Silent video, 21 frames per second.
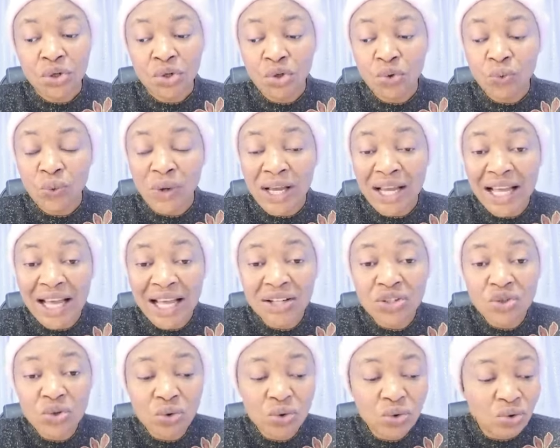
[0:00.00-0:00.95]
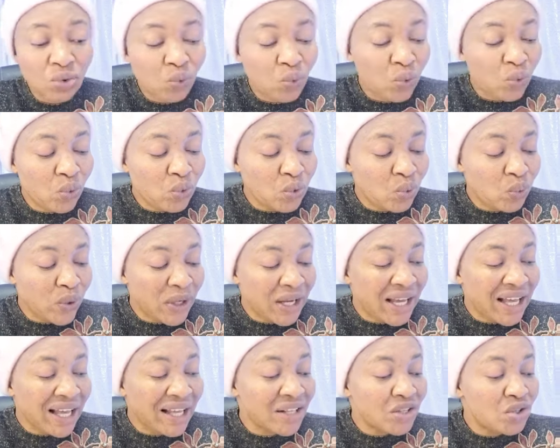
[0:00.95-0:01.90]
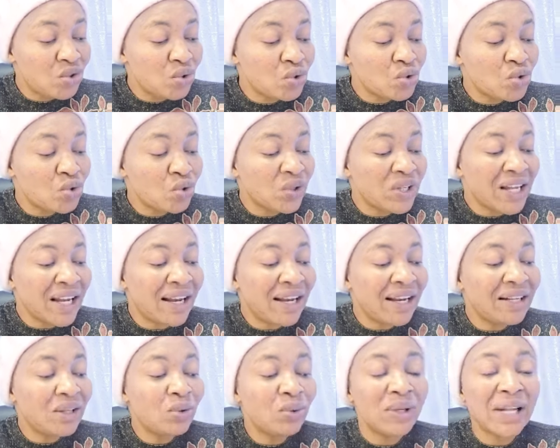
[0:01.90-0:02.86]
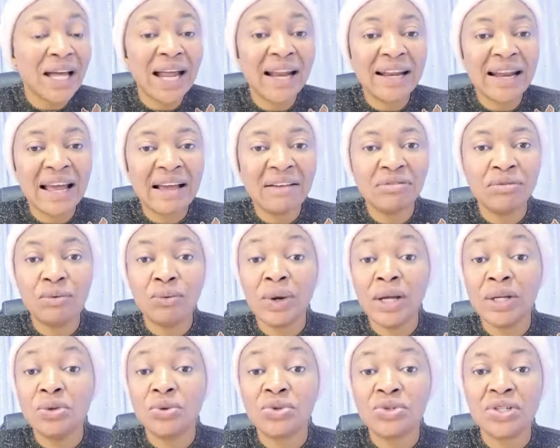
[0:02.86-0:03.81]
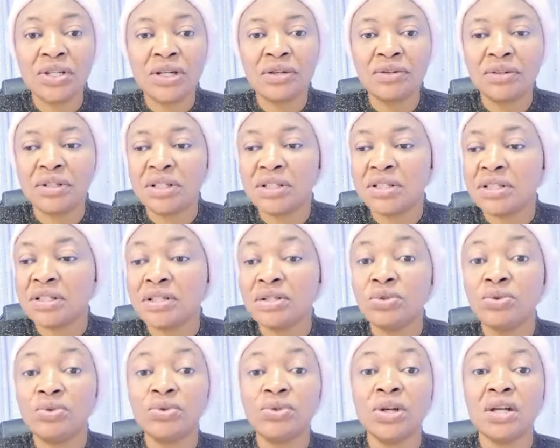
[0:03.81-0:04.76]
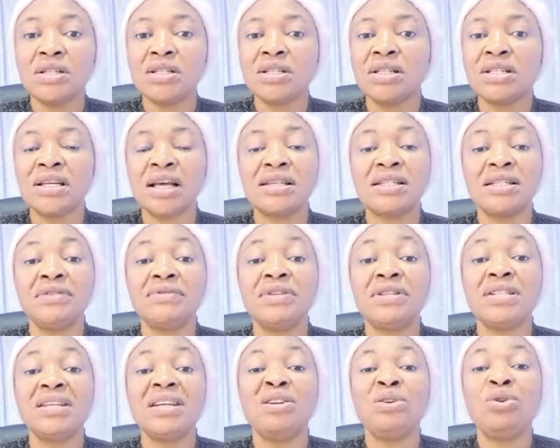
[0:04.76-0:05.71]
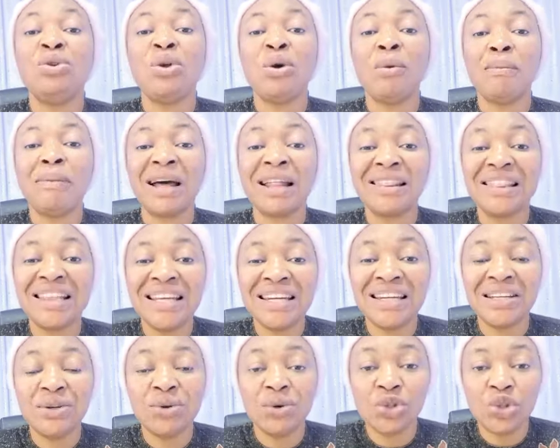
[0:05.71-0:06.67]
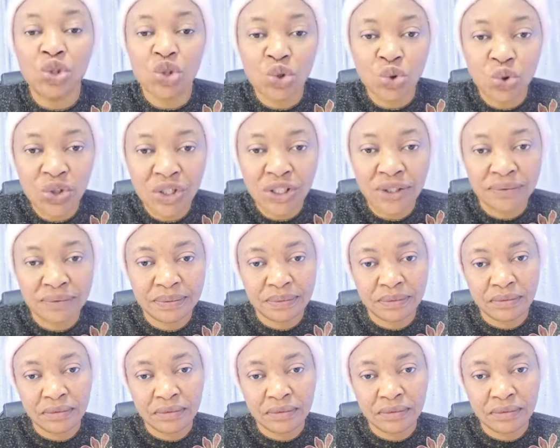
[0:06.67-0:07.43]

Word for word: You will get to you will get used to the to that life. When you see criticism, you just see it as if it's a normal thing in your journey.